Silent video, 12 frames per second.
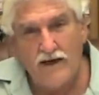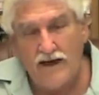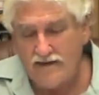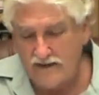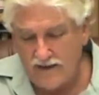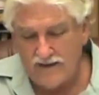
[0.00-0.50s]

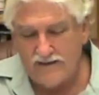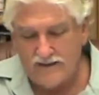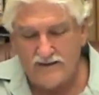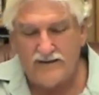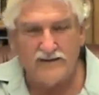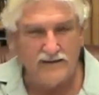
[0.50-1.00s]
I think
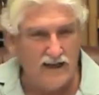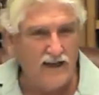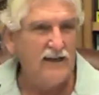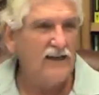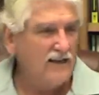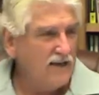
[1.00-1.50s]
this is
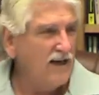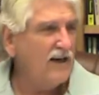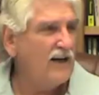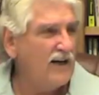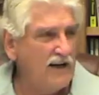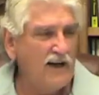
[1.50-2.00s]
a,
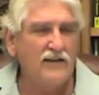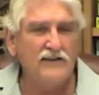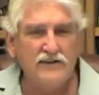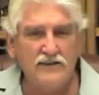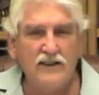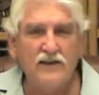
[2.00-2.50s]
a, a,
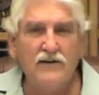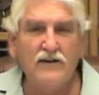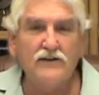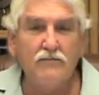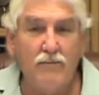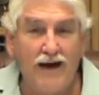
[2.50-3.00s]

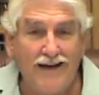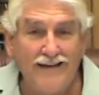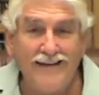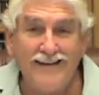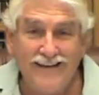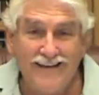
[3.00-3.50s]
serious
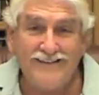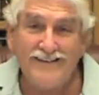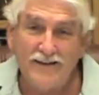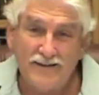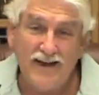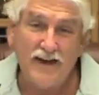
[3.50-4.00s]
bonding needs
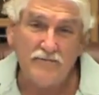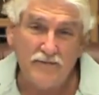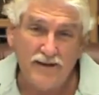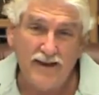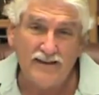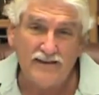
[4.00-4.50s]
to take
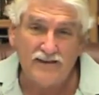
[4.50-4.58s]
place.